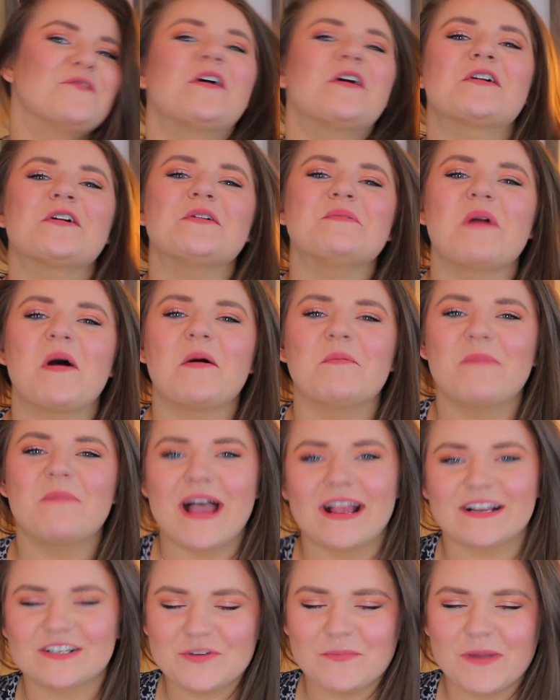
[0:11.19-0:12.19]
welcome
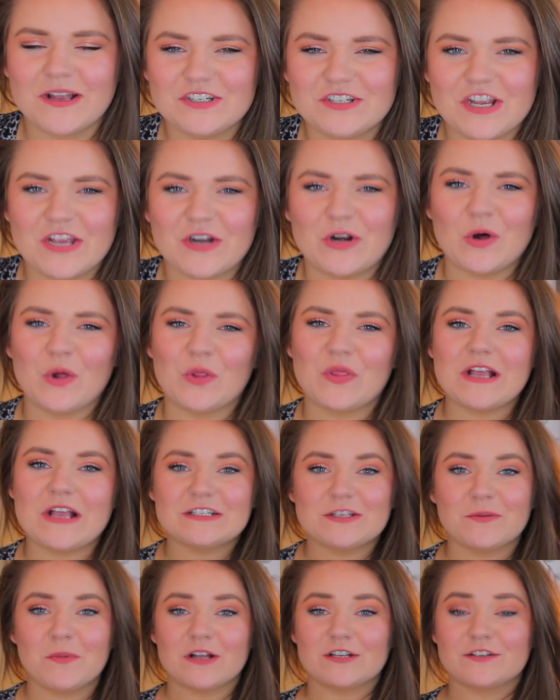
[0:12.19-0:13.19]
back to my channel.
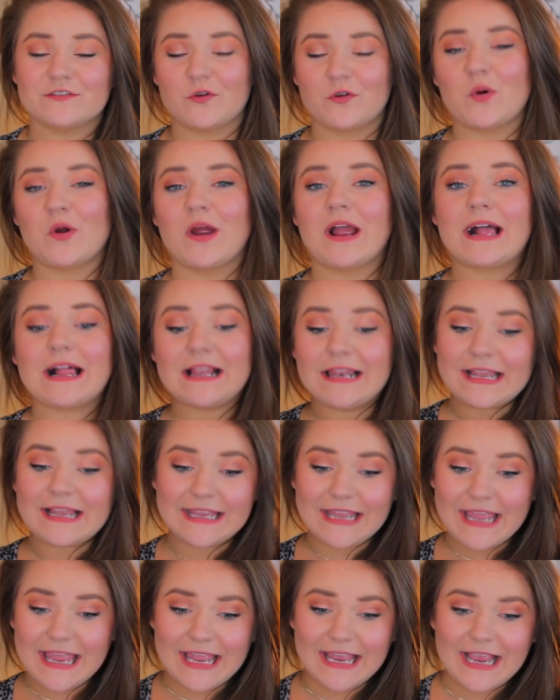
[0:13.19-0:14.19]
Thanks so much for
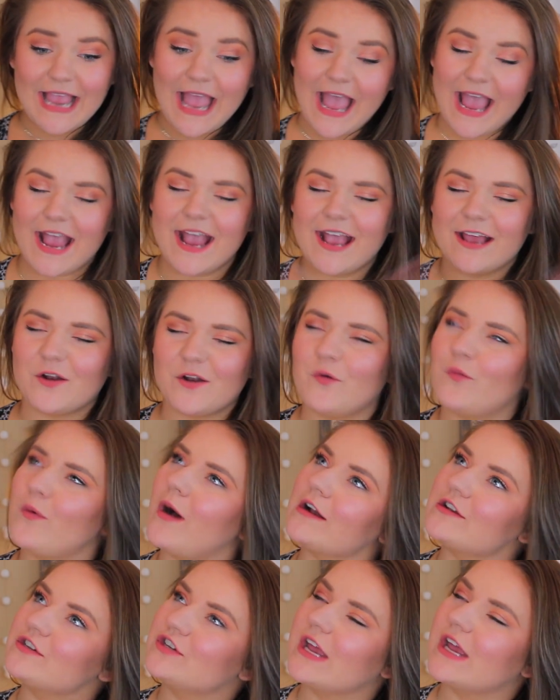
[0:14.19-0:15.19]
clicking and
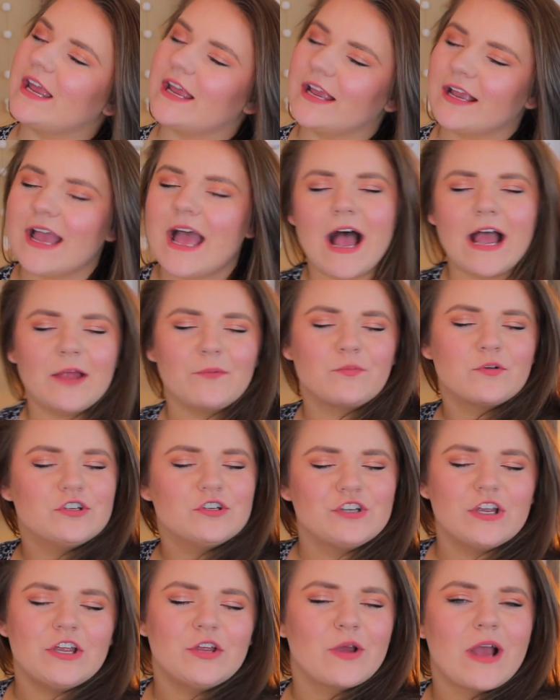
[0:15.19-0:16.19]
watching. I
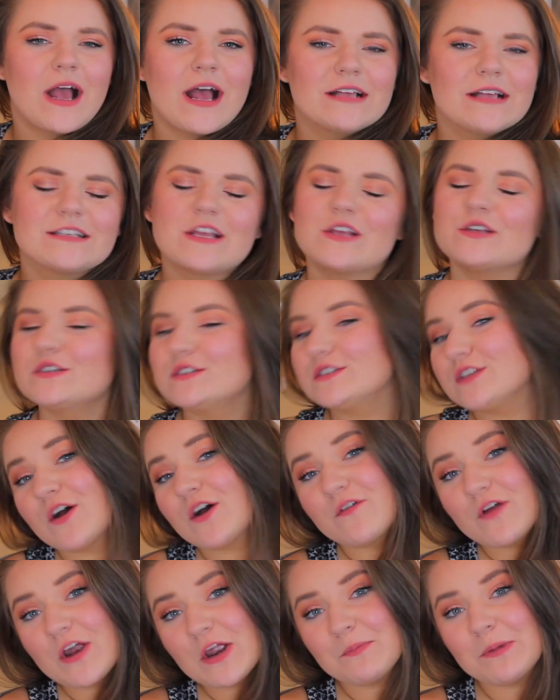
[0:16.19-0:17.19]
appreciate you guys so very